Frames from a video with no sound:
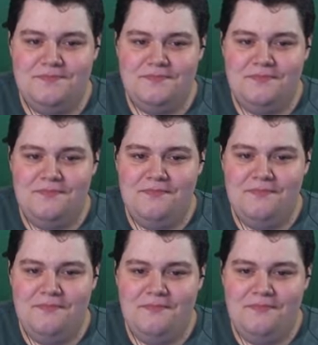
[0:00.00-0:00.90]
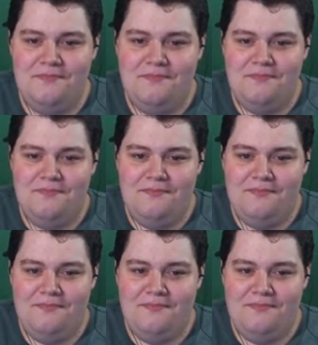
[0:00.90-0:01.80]

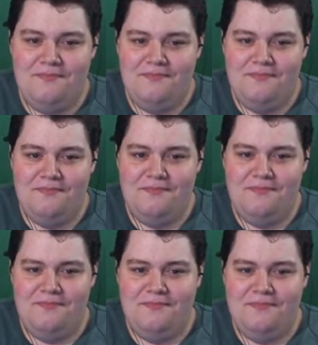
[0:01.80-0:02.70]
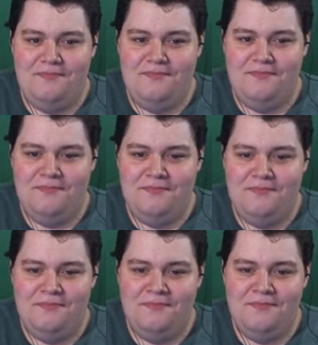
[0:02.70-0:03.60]

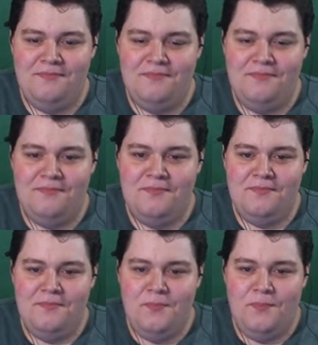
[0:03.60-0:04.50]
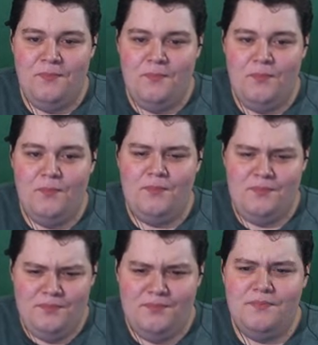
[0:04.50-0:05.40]

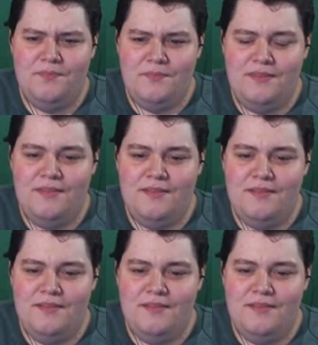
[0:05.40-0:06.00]
No words are spoken by the person on screen.